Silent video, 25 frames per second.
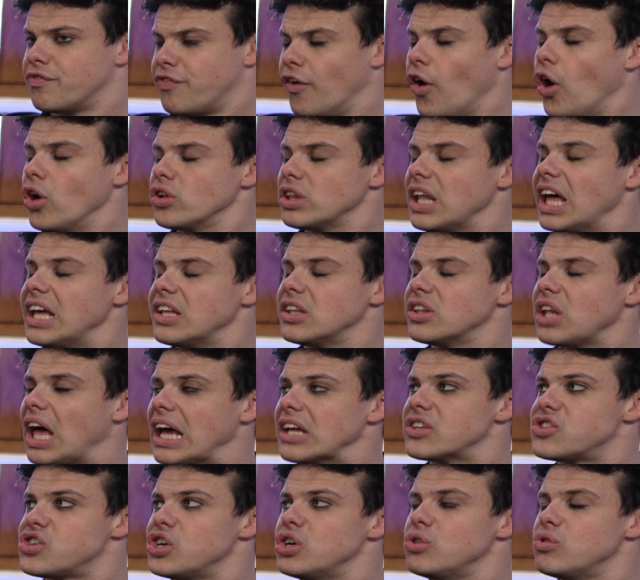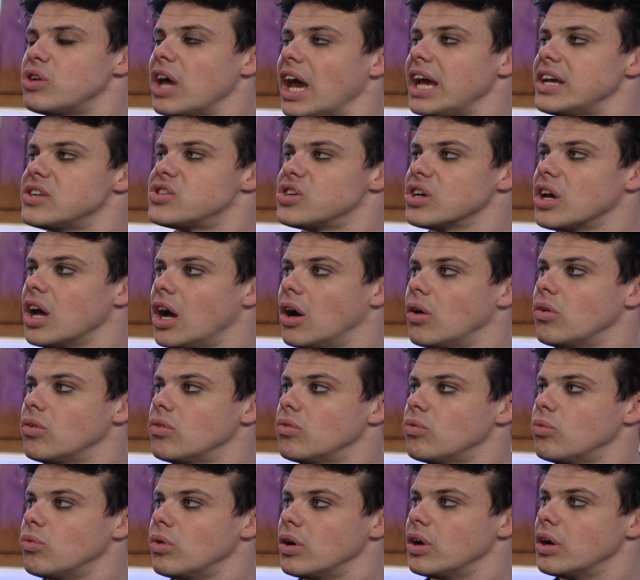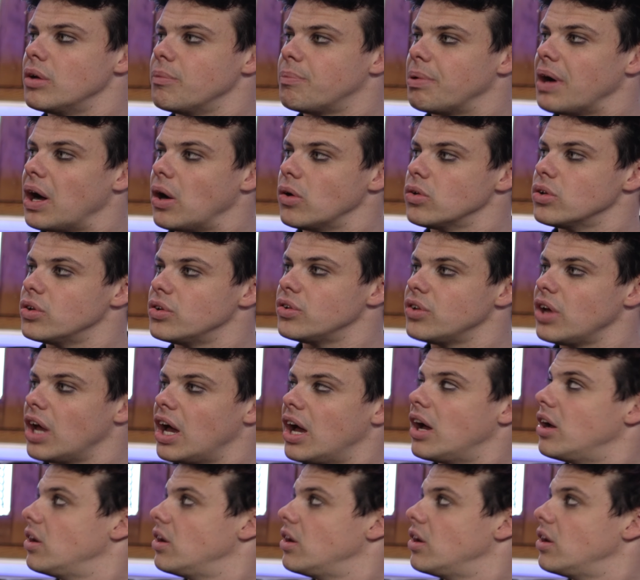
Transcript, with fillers: For like like two days ago. Right? We're in Poland. Yeah, because yeah.